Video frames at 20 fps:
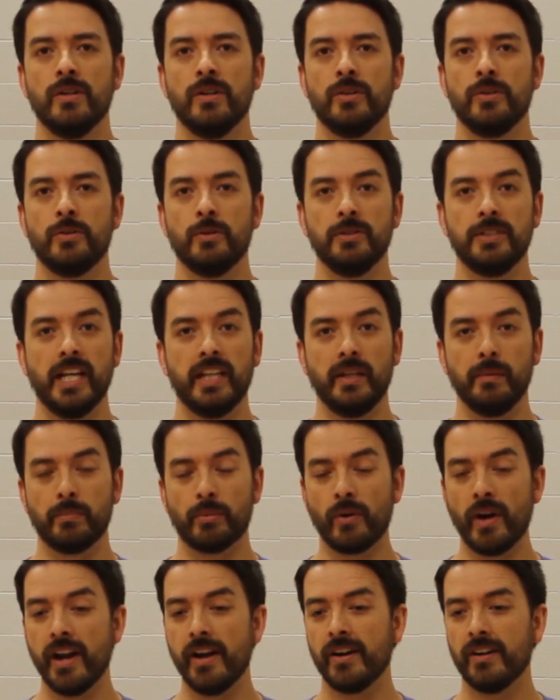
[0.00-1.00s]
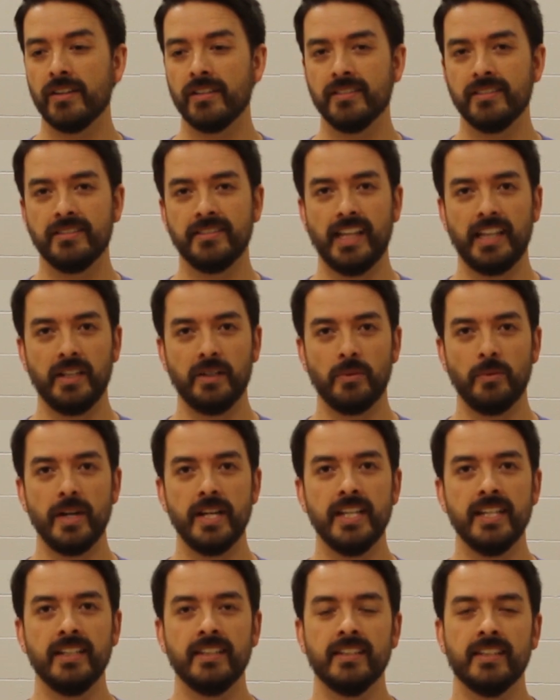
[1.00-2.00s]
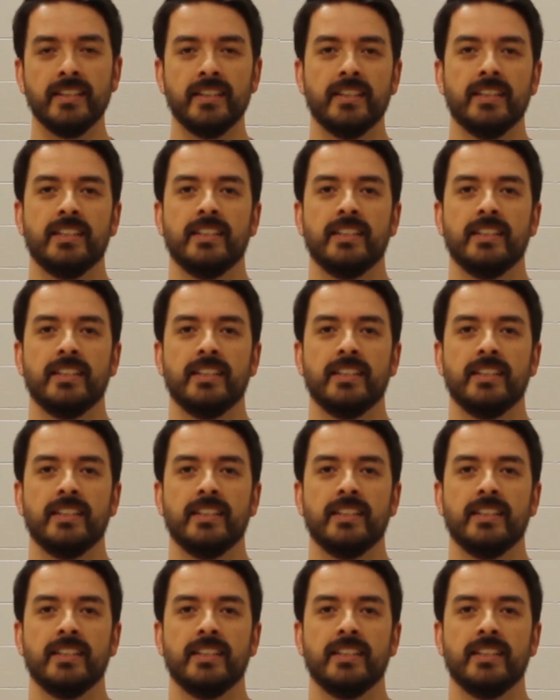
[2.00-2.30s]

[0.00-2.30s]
through daily prayer, daily reading,